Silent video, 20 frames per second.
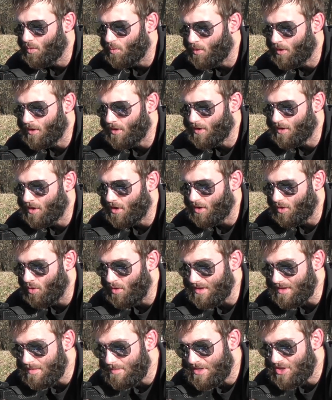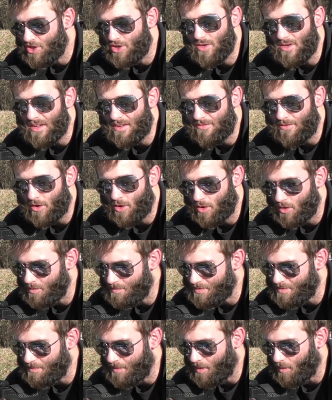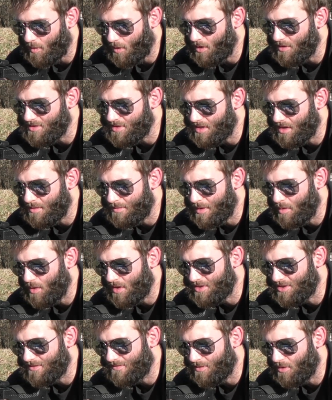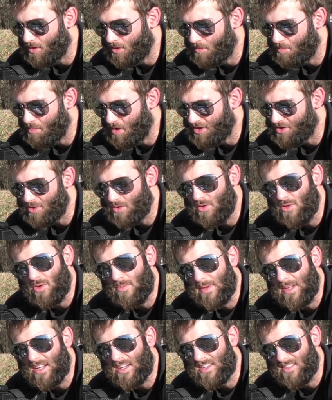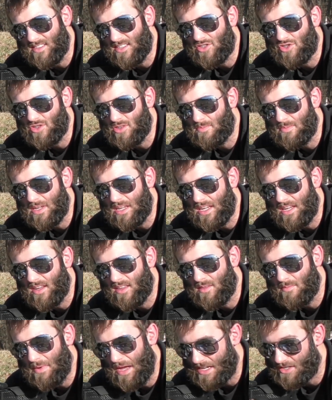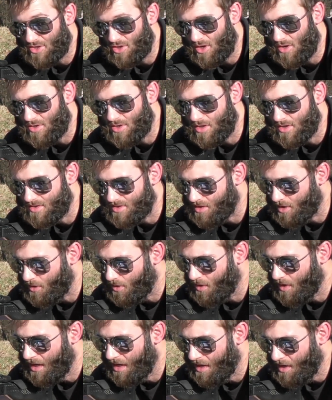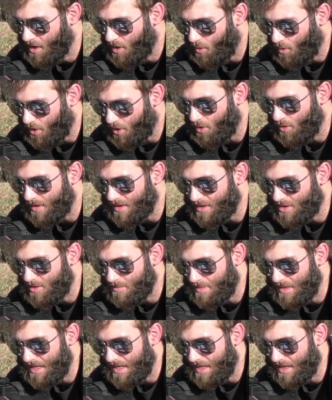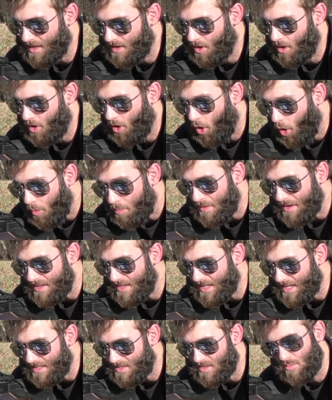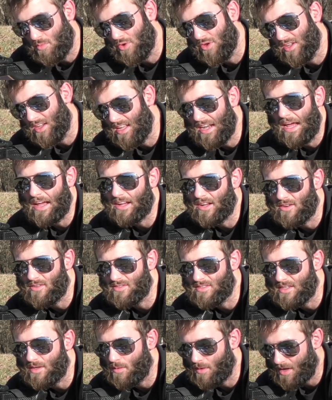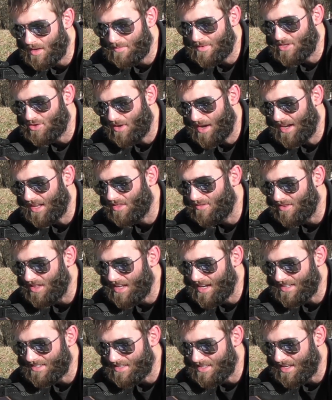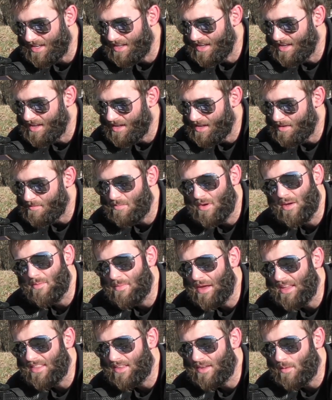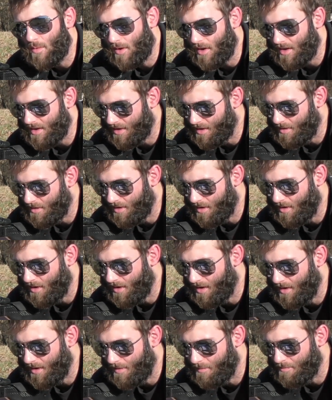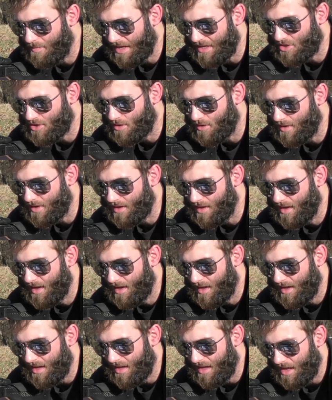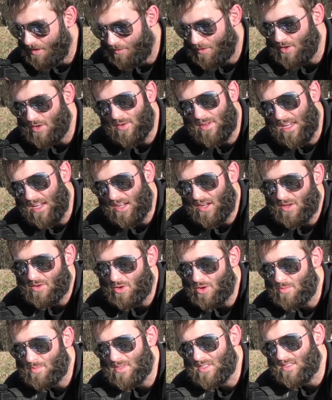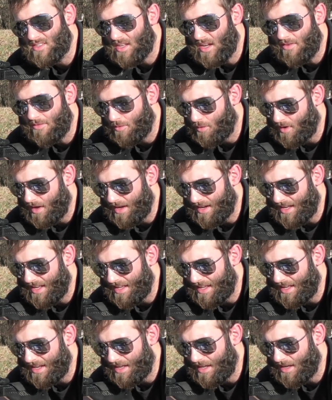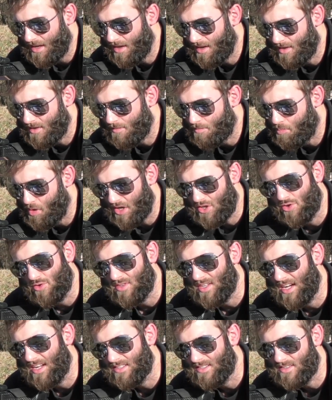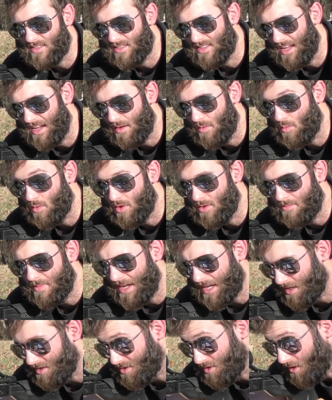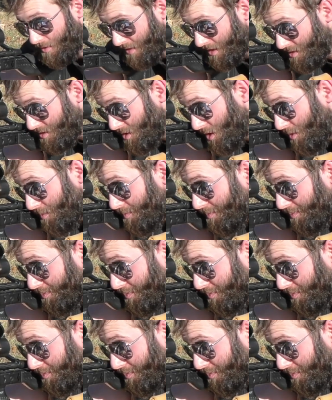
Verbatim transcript: We're going to be shooting for groups, but we're also gonna be watching for pressure a little bit because this should be max charge. So we're going to be hoping to get some really good accuracy. We're gonna be tracking the velocity, but mainly we're gonna uh, make sure that if we do get good groups and stuff, we're not getting any pressure signs that would make us nervous. So